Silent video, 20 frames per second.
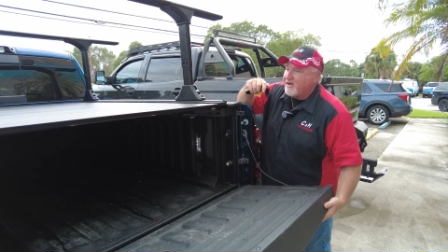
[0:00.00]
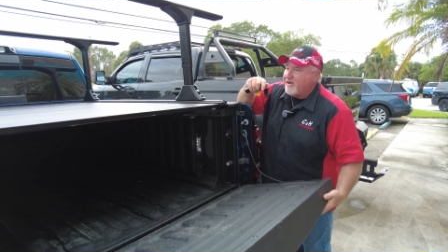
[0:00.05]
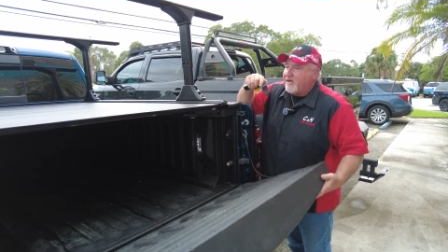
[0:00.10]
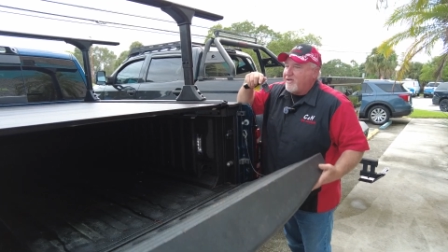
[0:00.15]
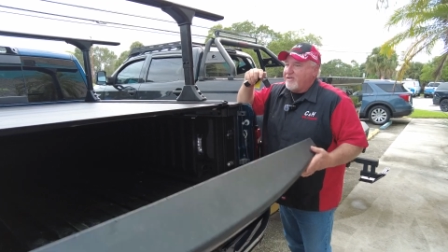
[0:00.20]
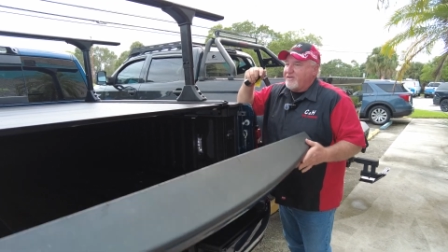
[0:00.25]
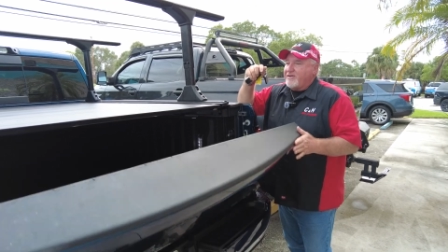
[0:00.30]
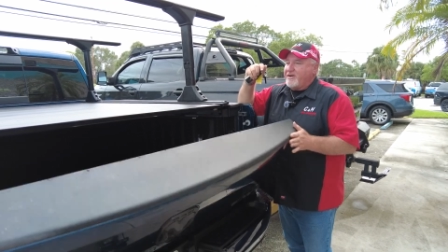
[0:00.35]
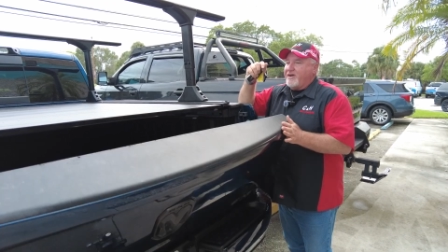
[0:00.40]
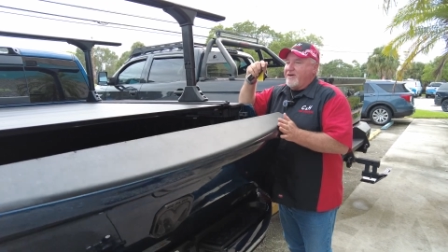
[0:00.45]

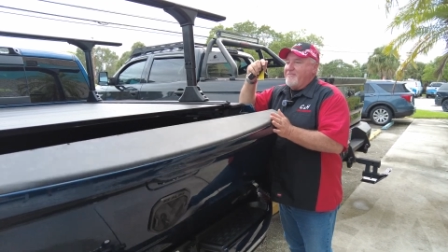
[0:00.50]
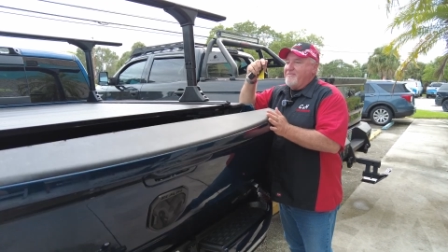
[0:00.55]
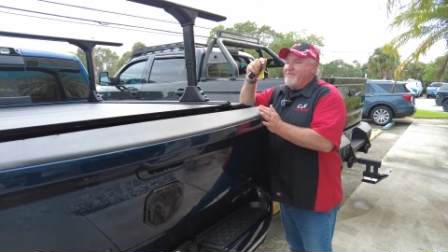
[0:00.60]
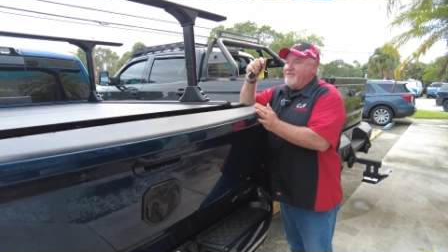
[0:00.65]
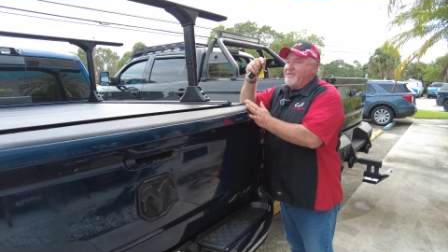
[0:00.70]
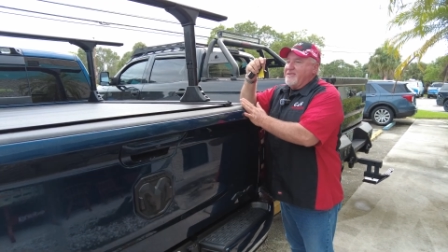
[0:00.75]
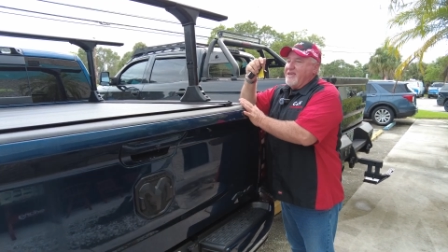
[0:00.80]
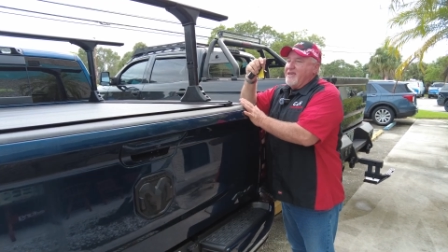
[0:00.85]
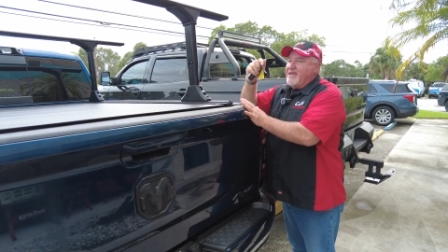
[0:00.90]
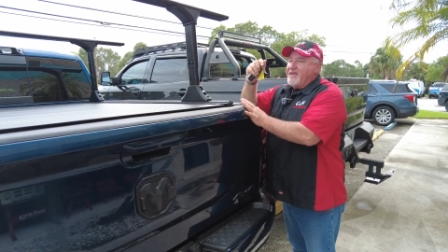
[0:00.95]
All in all,
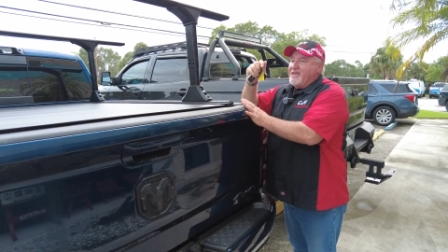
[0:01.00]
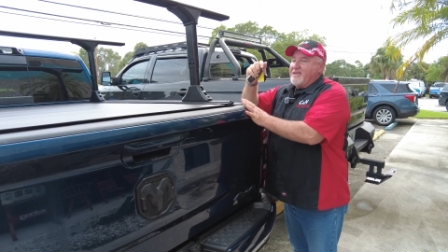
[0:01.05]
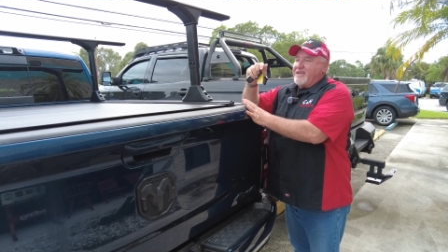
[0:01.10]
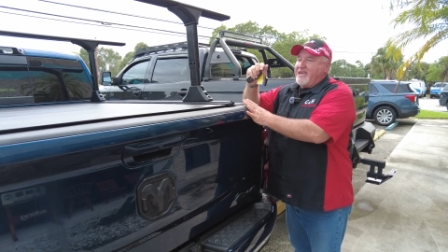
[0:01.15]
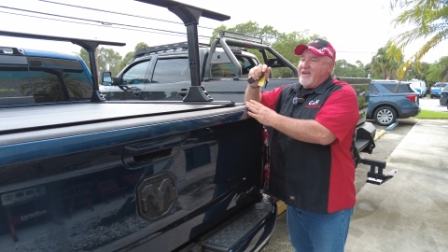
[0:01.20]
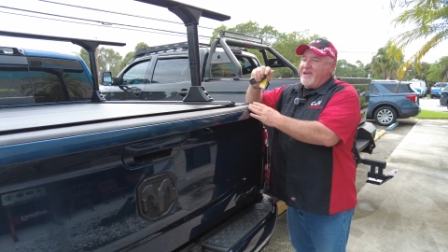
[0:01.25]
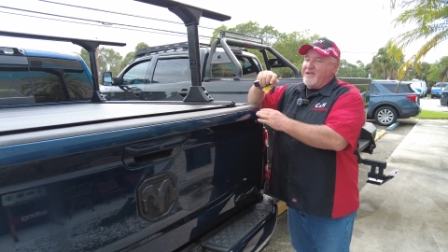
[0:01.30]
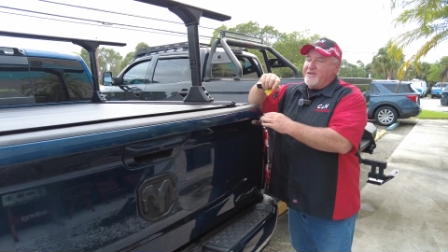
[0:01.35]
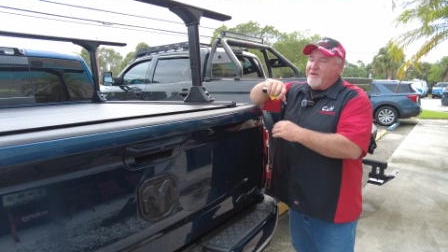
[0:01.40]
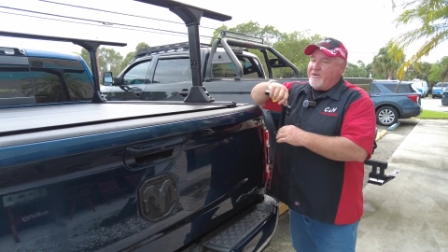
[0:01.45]

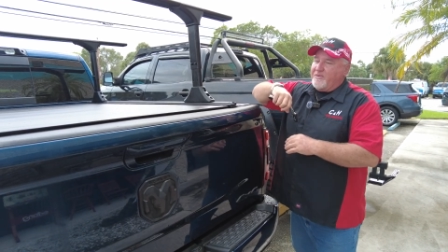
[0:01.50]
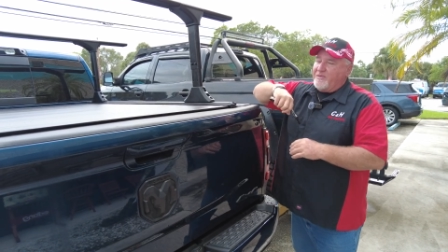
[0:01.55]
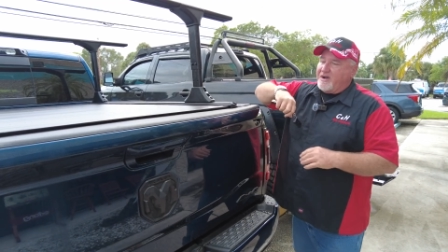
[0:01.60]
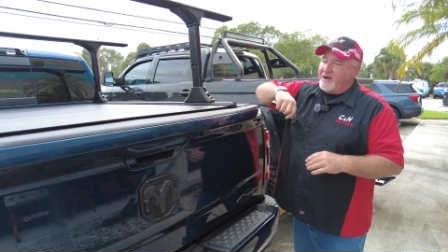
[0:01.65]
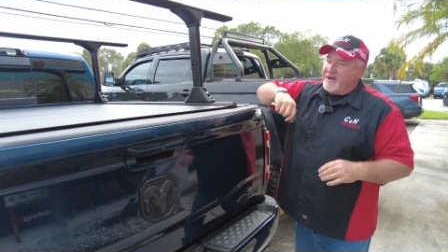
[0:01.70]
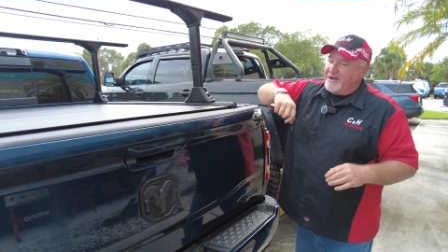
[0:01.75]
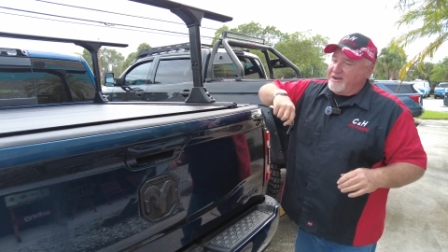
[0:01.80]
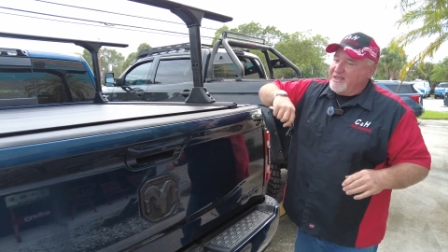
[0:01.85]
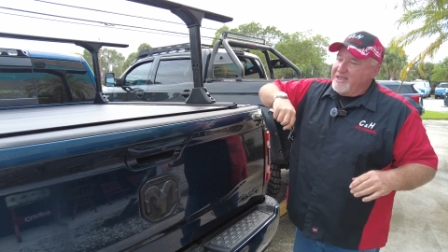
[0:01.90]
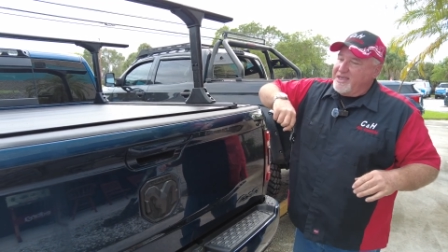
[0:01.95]
can't go
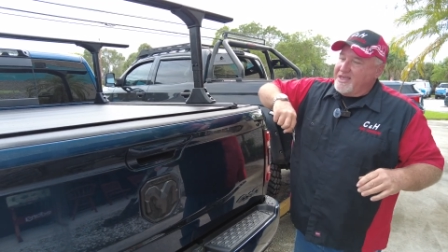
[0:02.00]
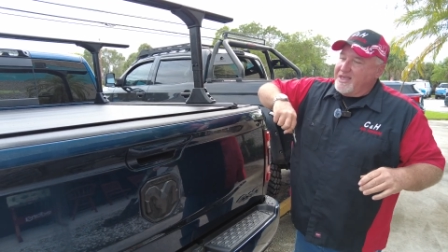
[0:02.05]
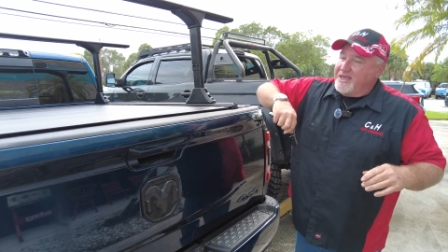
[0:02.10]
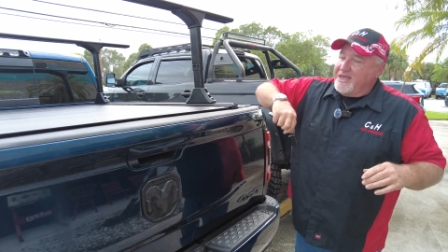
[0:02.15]
wrong.